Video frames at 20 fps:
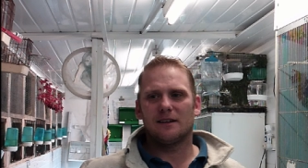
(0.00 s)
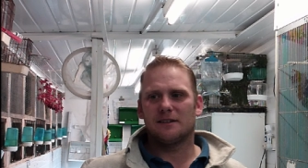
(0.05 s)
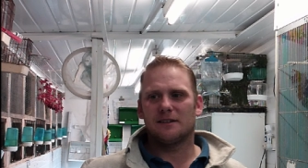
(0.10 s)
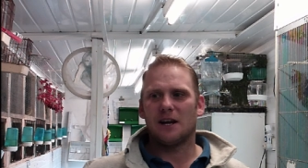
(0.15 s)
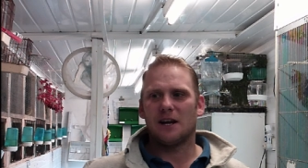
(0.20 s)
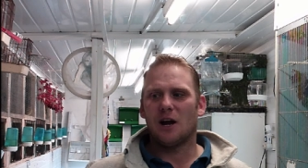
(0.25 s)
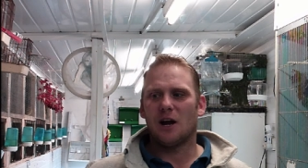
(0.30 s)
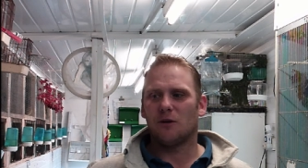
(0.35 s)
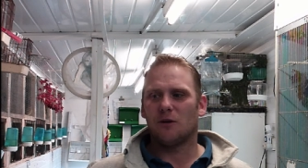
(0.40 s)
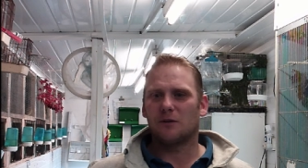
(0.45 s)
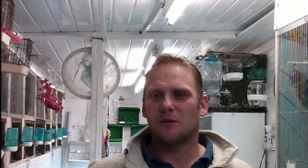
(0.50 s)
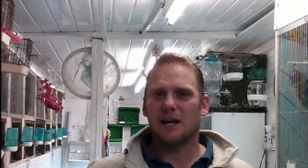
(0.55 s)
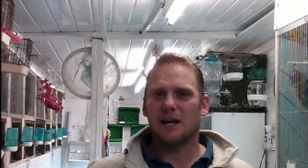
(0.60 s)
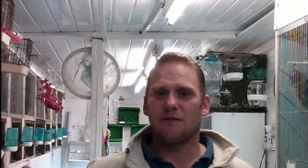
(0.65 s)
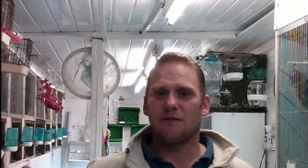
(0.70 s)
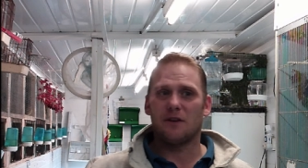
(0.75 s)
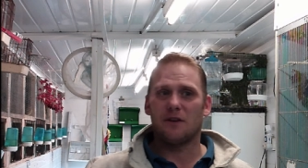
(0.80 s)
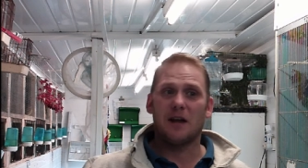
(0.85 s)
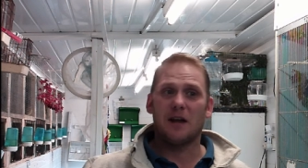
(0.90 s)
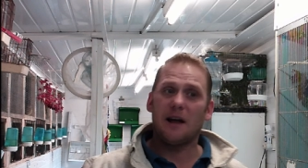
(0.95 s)
you know,
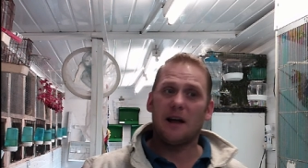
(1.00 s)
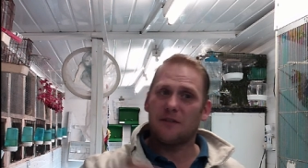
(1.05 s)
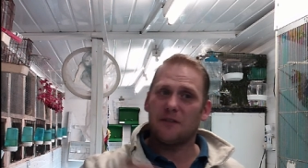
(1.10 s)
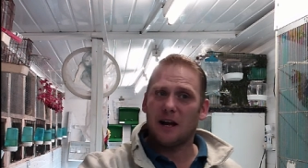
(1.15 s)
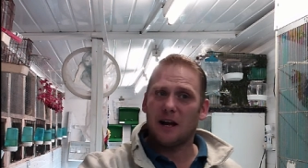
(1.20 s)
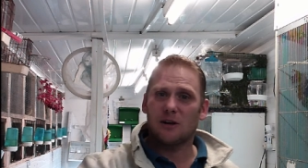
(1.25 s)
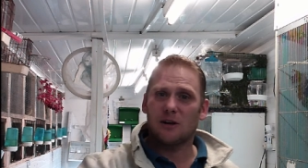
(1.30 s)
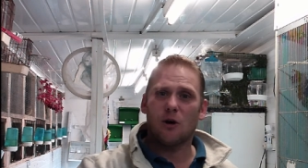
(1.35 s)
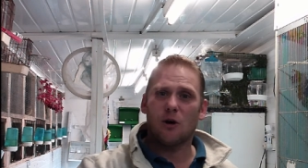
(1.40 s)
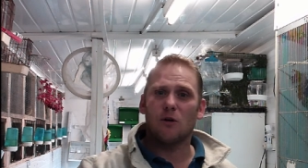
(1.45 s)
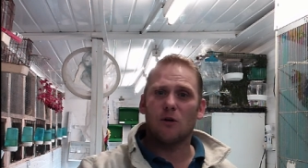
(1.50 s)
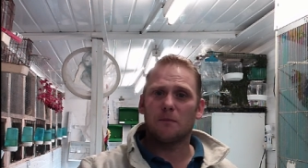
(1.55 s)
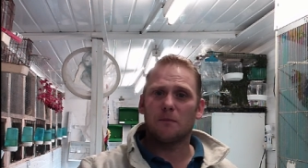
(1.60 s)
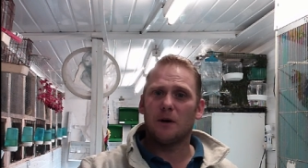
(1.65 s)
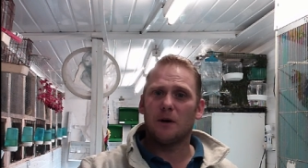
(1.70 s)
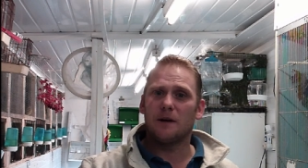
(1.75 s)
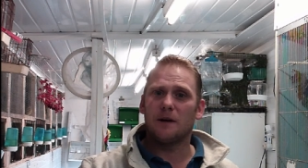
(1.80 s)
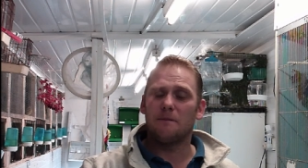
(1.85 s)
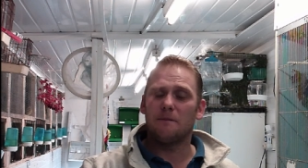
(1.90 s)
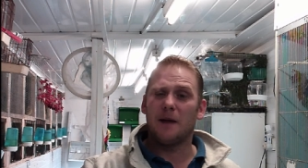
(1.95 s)
given that that
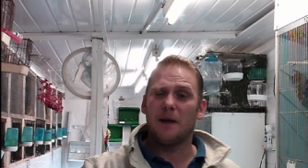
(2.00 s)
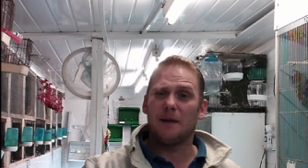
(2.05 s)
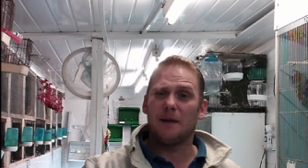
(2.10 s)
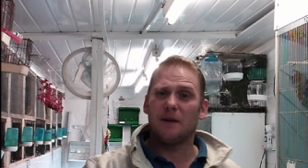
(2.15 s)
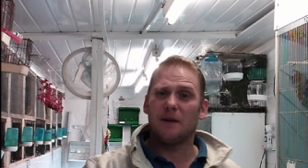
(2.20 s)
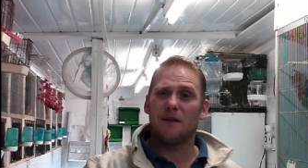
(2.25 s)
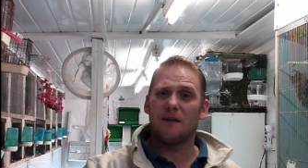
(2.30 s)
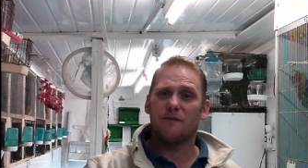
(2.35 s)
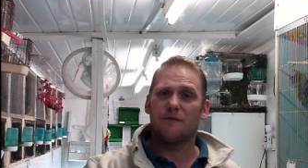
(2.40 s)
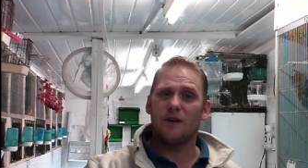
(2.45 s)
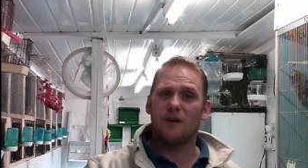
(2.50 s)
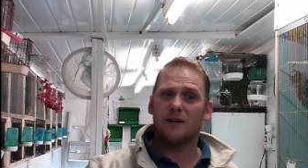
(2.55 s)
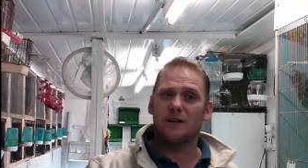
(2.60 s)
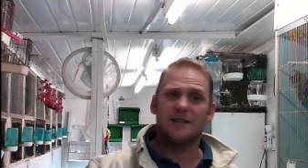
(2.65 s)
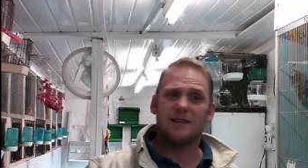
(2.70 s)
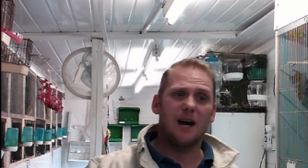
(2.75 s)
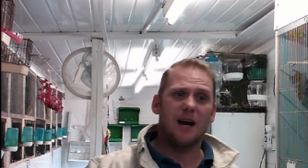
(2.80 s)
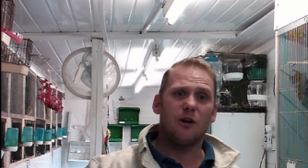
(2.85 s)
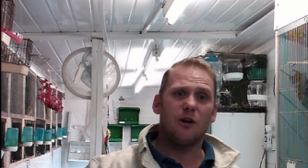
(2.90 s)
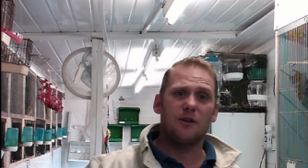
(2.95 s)
cockbird may be
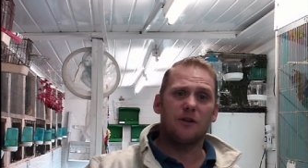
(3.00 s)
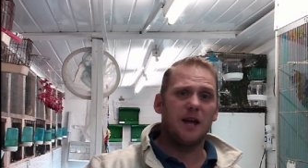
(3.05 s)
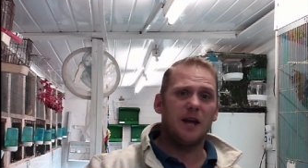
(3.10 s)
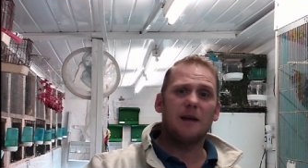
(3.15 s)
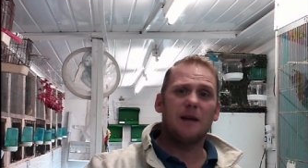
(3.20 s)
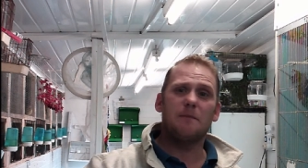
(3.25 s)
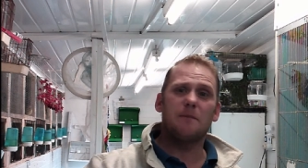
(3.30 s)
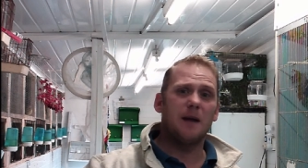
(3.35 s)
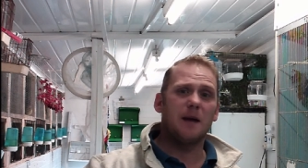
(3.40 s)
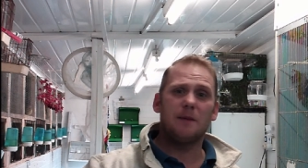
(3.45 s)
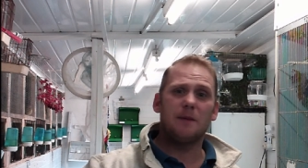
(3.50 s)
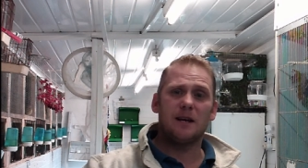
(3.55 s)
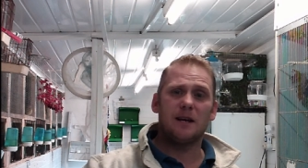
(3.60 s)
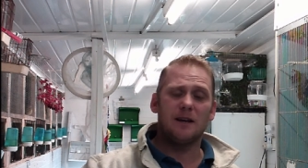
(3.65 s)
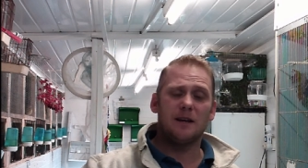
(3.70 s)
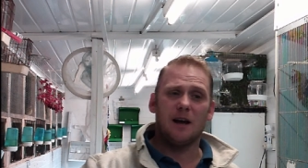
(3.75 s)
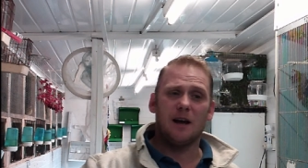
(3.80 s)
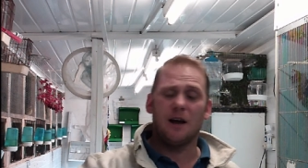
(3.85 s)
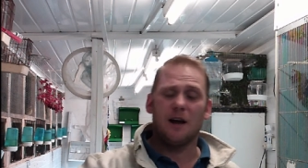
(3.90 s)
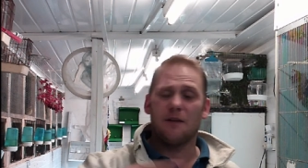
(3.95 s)
infertile or the egg may
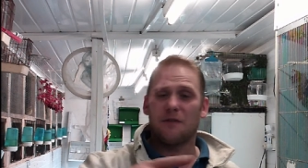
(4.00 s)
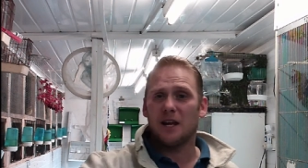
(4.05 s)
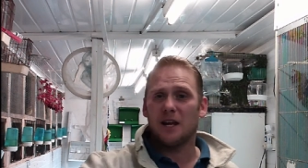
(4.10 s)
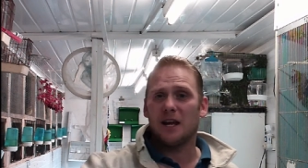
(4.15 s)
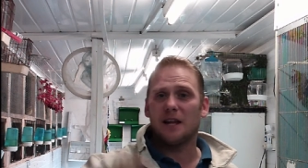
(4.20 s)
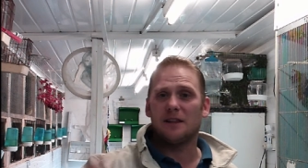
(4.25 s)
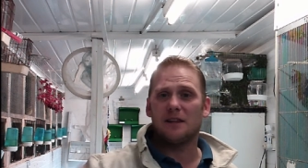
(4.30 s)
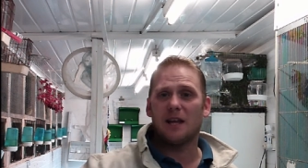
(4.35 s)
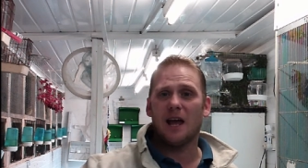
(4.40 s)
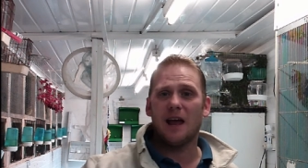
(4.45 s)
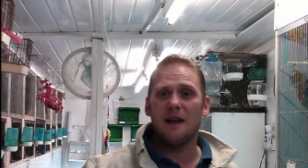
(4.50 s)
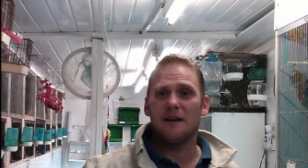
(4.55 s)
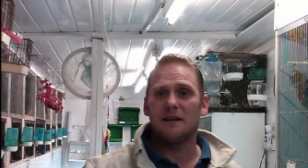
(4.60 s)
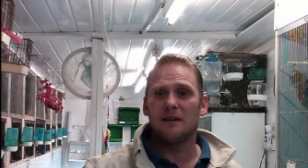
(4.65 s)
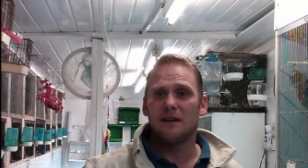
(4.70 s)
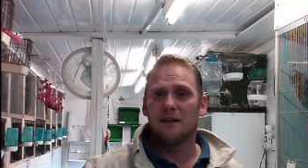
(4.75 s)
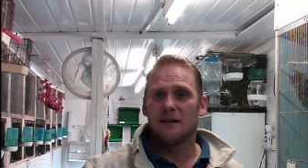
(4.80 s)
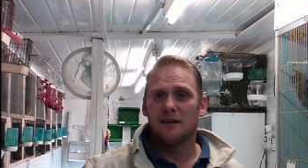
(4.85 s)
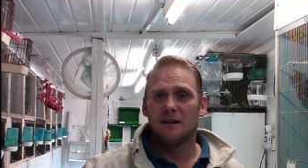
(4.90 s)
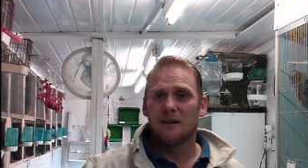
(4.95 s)
be, uh, the, the end
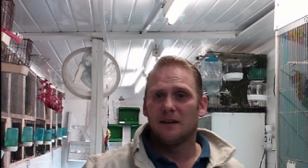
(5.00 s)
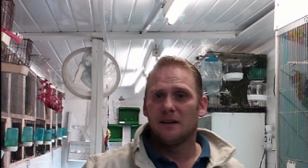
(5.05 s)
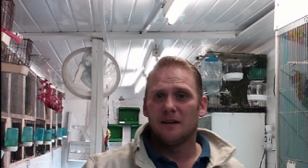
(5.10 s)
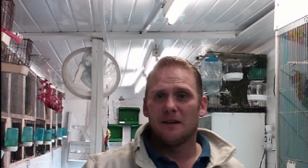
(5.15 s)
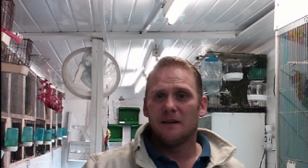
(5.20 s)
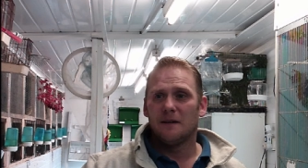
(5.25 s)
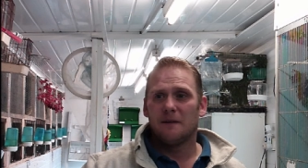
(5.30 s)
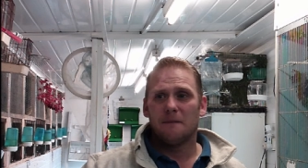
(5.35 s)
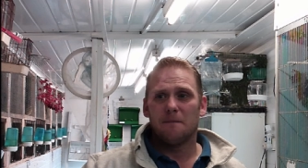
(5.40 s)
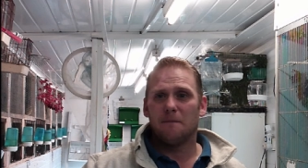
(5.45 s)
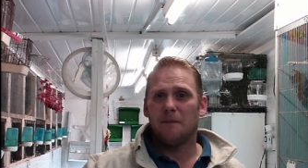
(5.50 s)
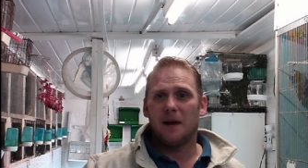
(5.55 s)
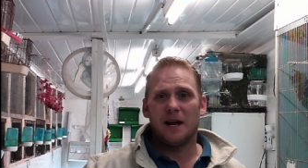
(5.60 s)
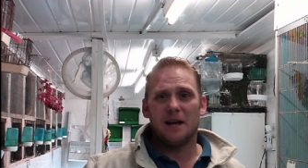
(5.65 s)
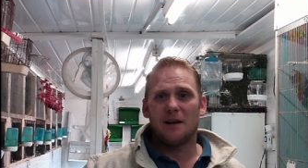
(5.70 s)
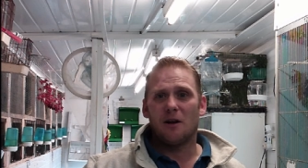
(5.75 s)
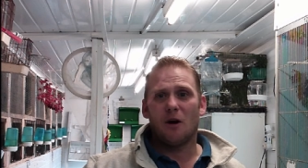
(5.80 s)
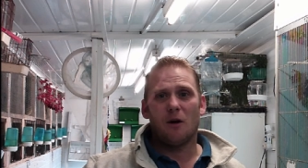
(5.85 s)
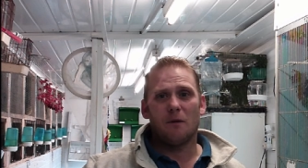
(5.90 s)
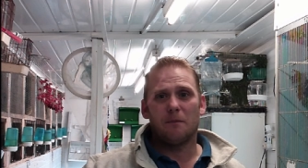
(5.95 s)
may
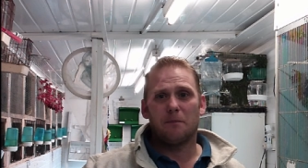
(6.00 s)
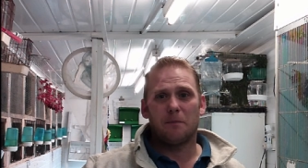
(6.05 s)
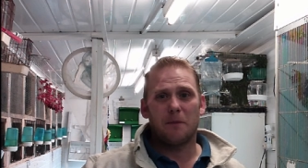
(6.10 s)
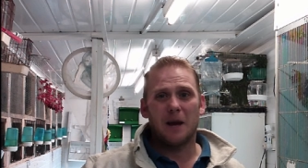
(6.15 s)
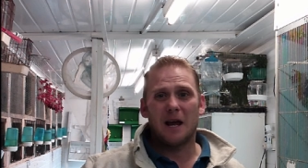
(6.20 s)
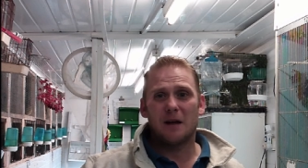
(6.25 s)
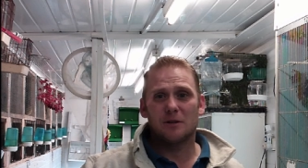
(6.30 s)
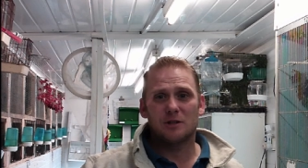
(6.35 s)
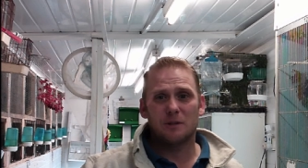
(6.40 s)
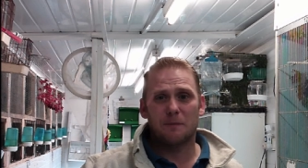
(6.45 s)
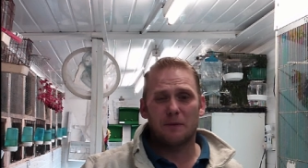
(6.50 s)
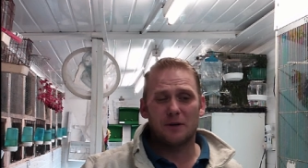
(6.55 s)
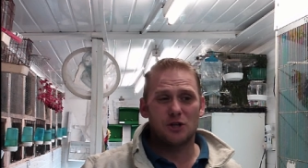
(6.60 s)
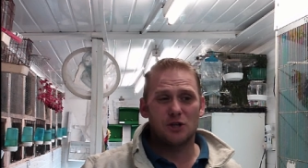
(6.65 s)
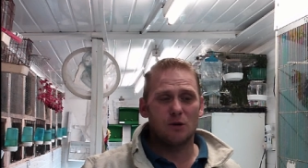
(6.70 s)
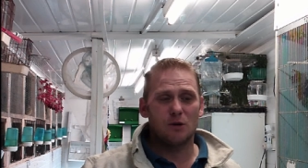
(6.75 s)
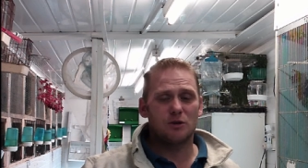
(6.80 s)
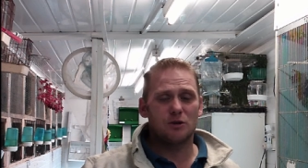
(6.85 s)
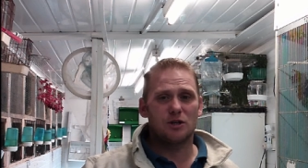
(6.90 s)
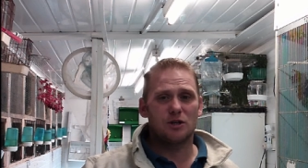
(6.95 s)
not be able to
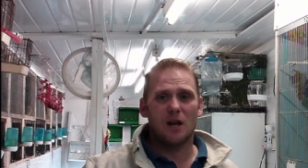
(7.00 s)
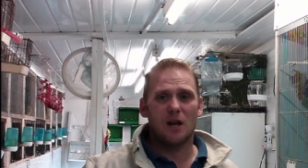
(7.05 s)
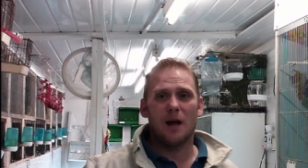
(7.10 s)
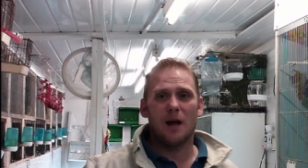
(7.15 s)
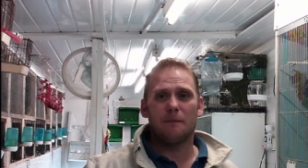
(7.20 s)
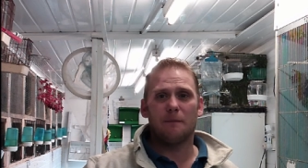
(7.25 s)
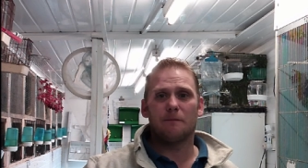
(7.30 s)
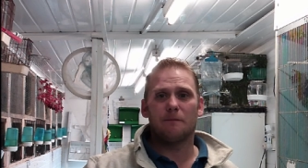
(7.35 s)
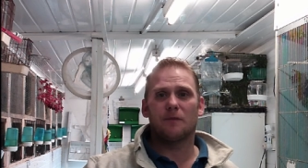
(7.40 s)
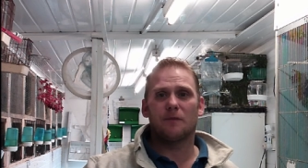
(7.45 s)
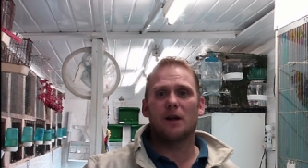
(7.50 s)
produce um,